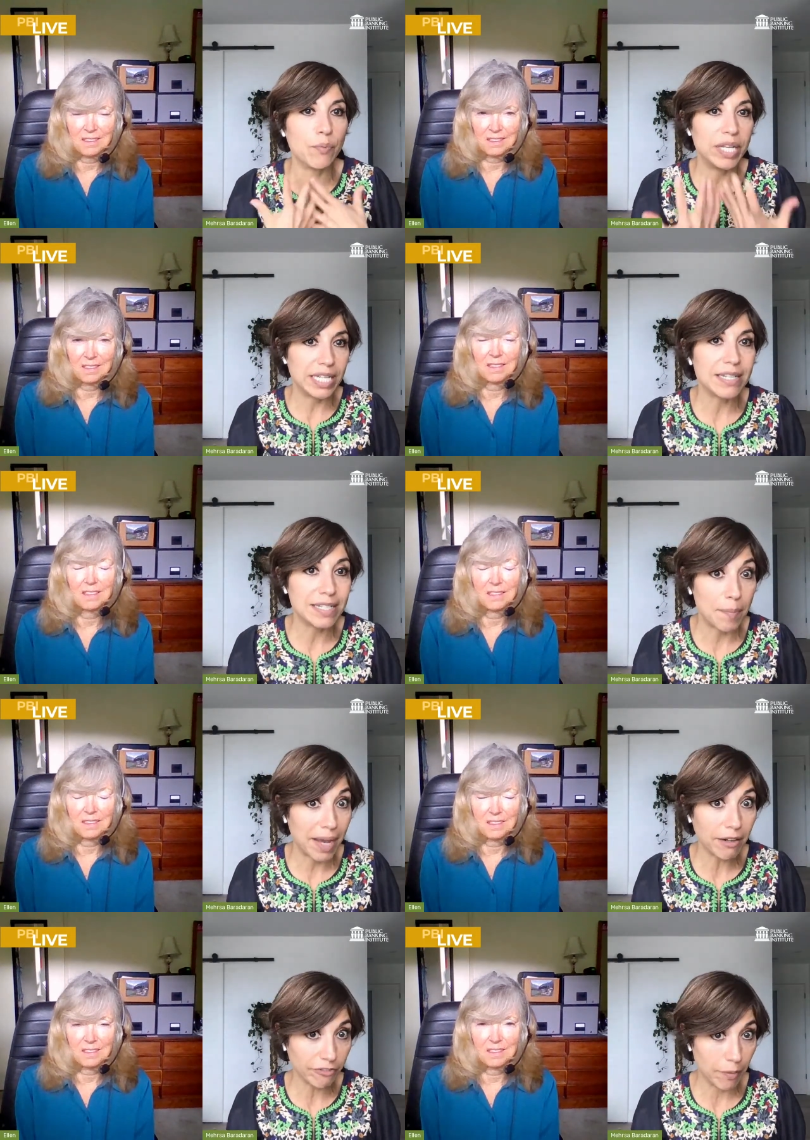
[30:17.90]
Speaker 1: and we need to
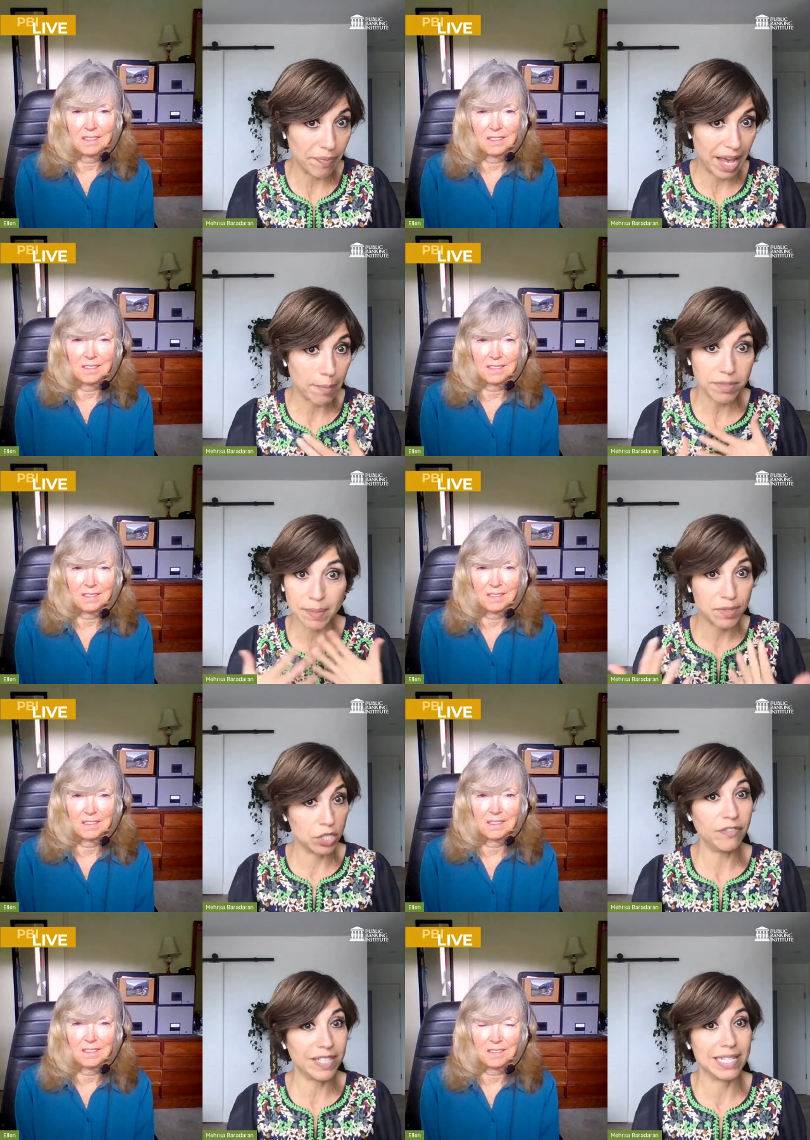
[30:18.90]
demand from them some
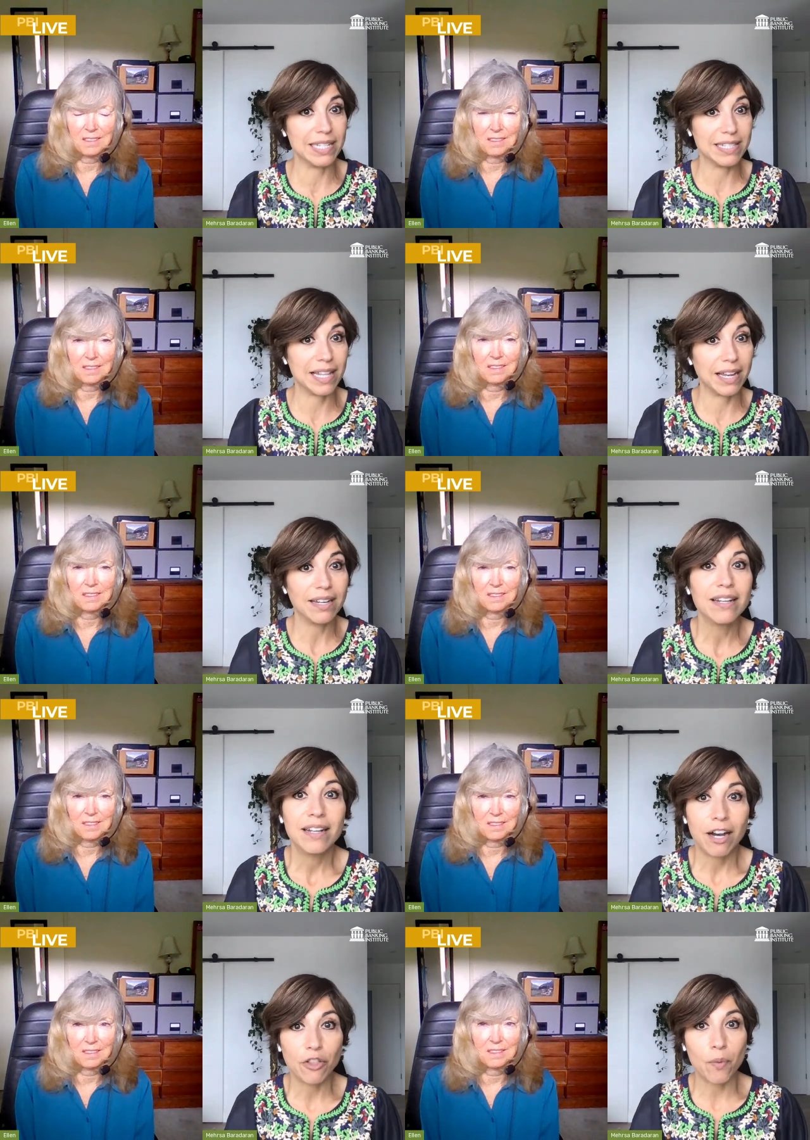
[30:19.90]
services that
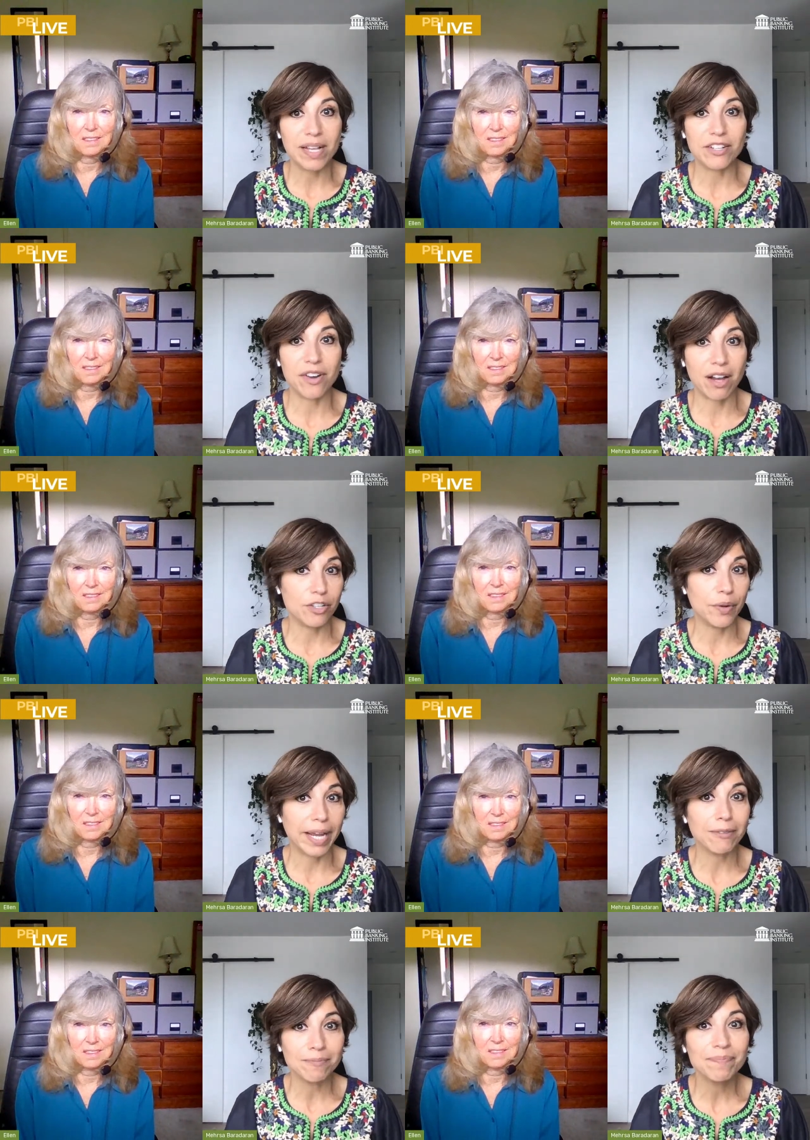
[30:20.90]
otherwise they're not
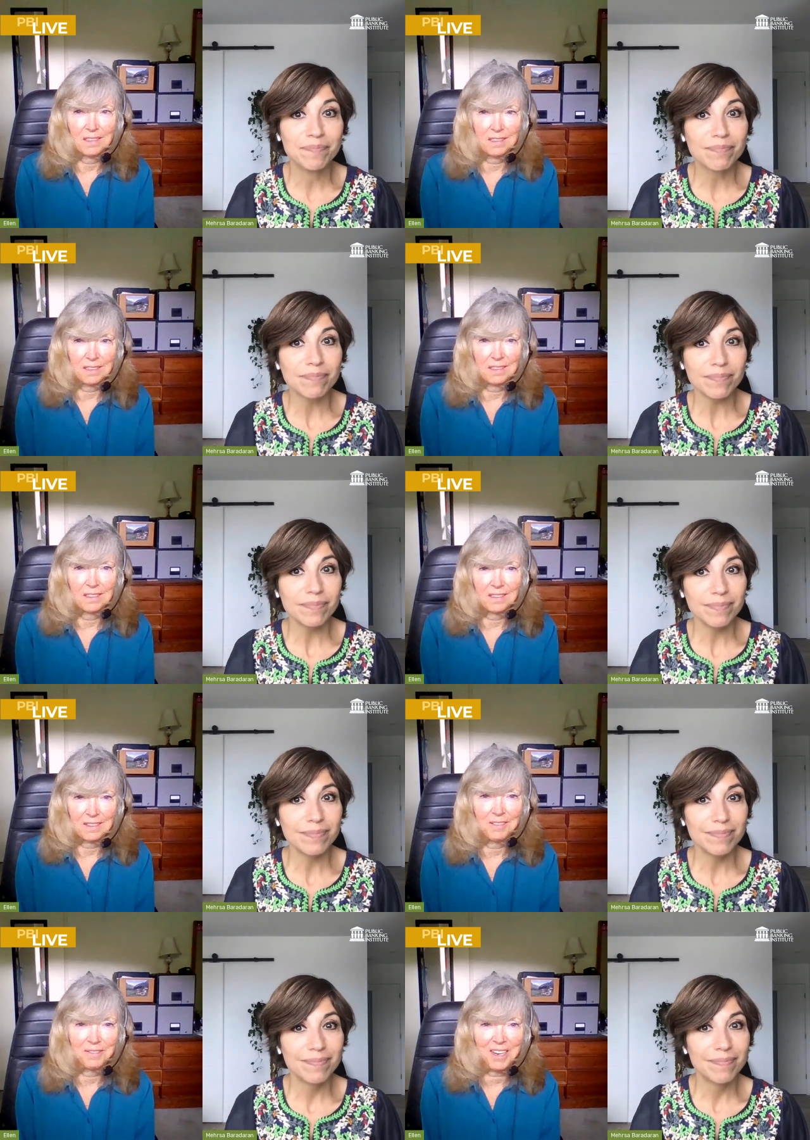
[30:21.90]
doing.
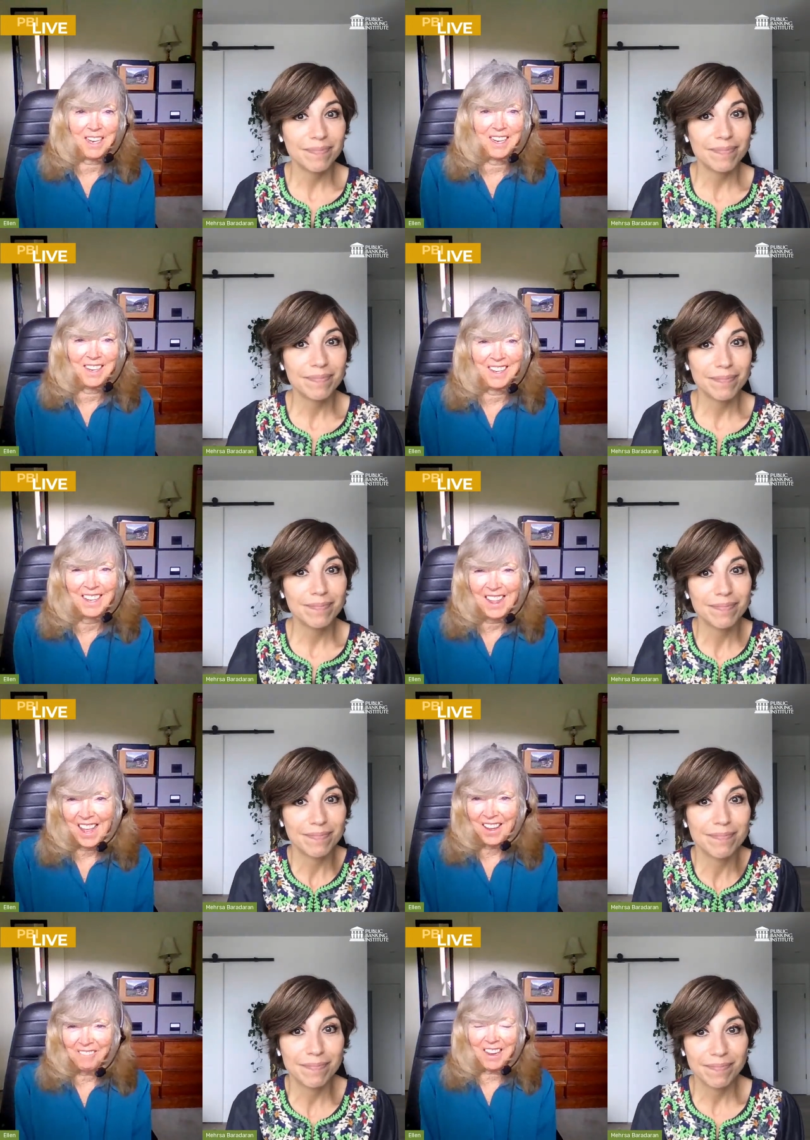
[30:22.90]
Right.
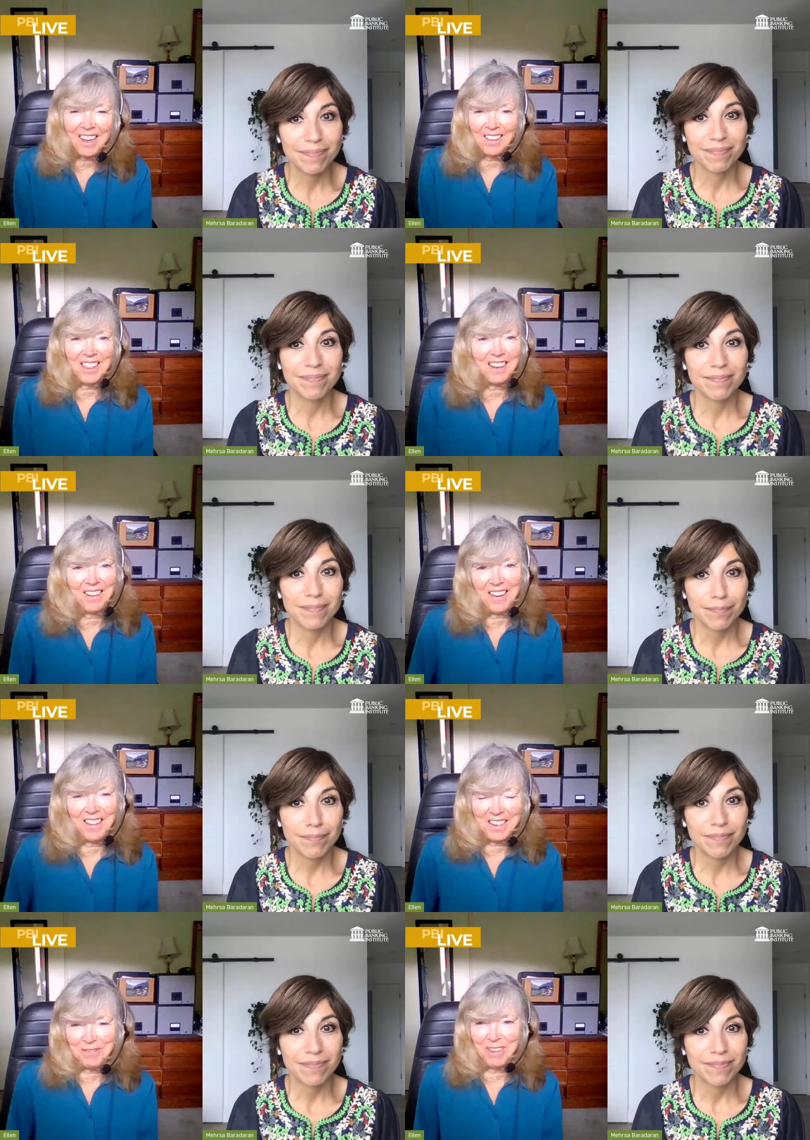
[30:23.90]
Speaker 2: Well, th-
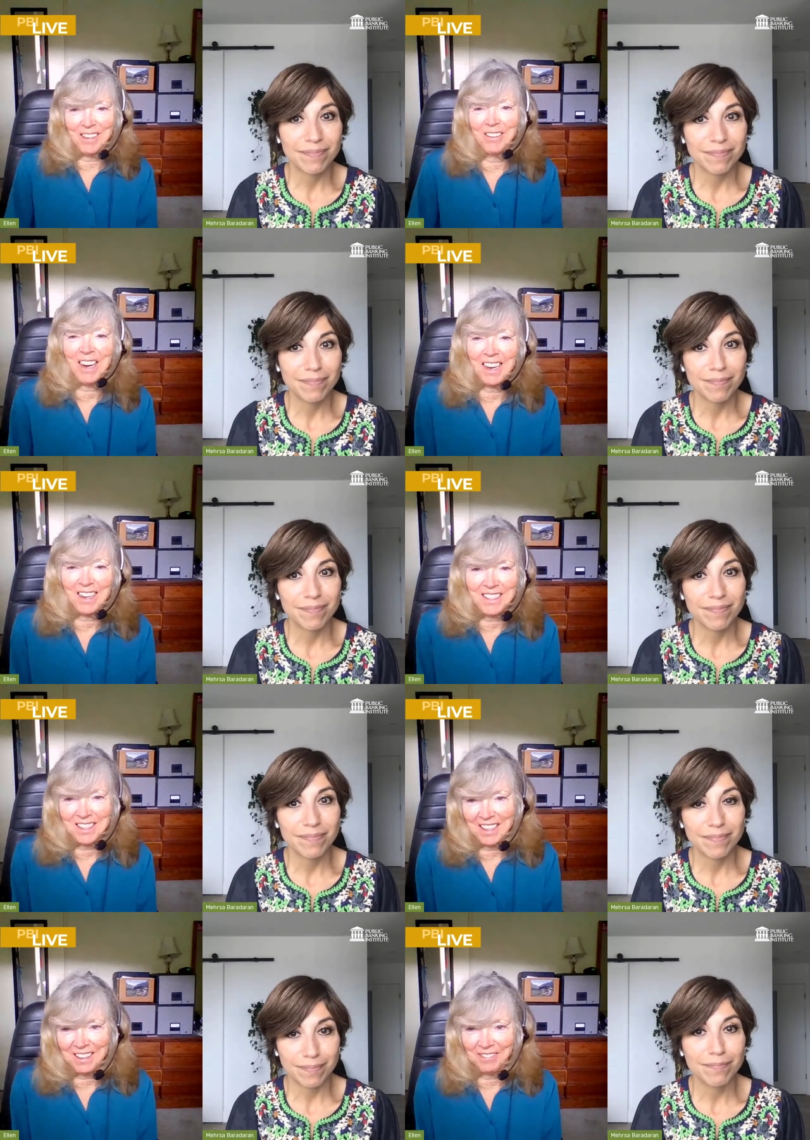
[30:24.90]
uh, this has been great.
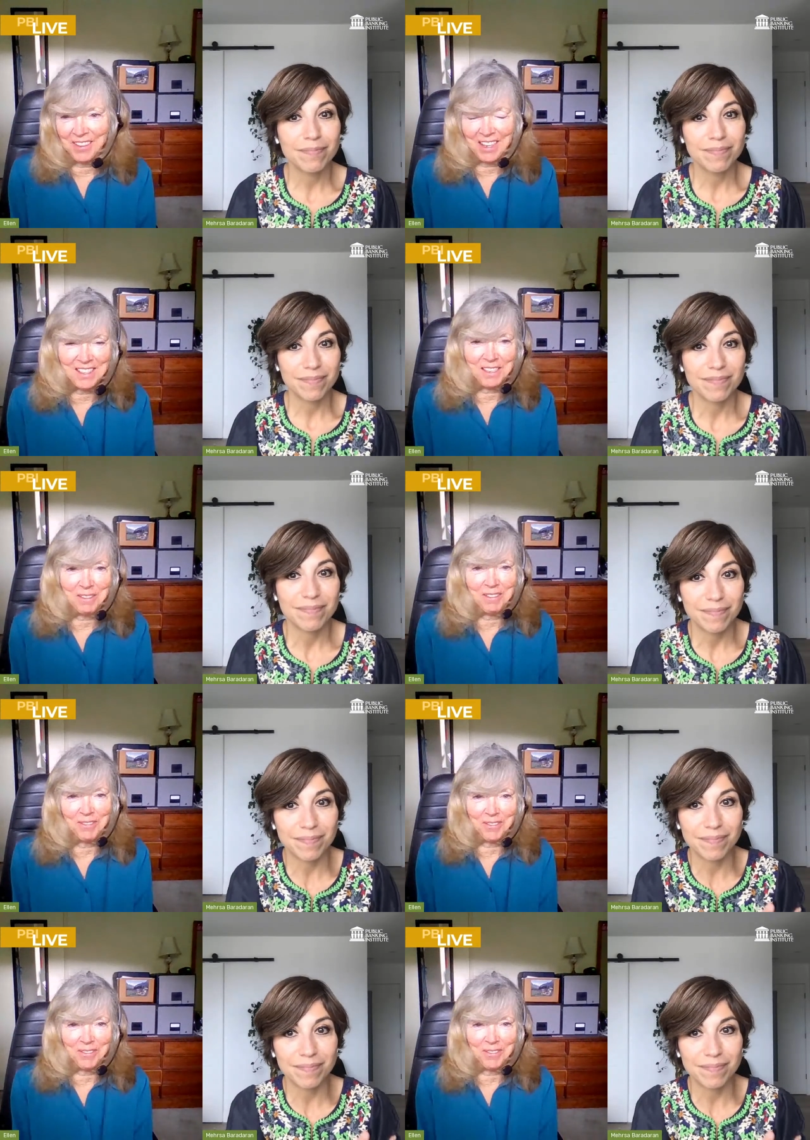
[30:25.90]
It's uh, I see we've